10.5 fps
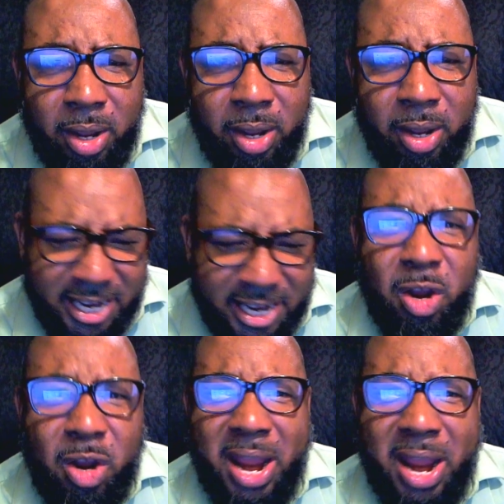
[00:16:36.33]
They didn't
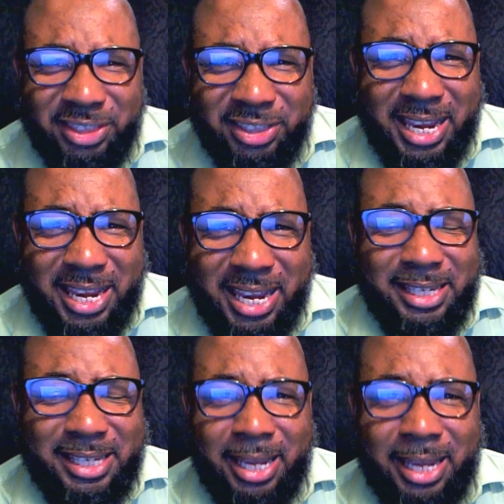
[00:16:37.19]
know everything he
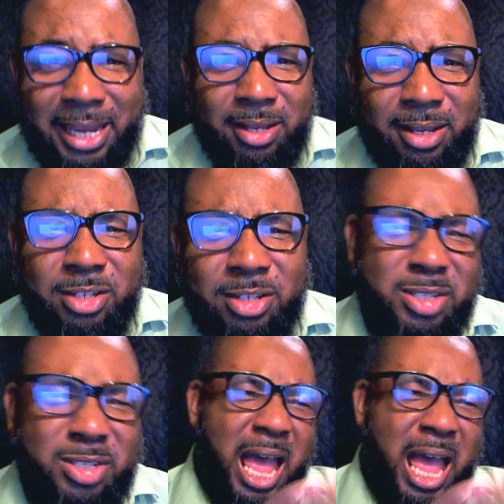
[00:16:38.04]
did. So
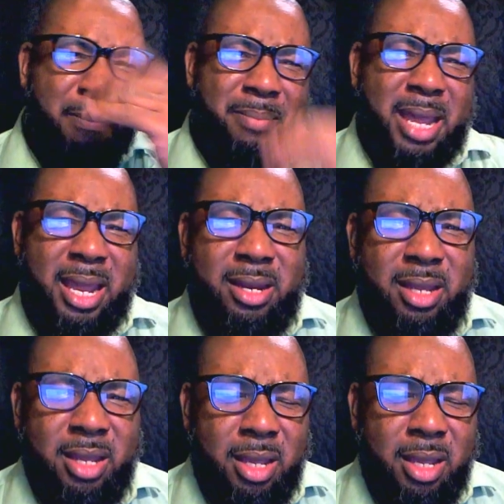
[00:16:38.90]
stop, man.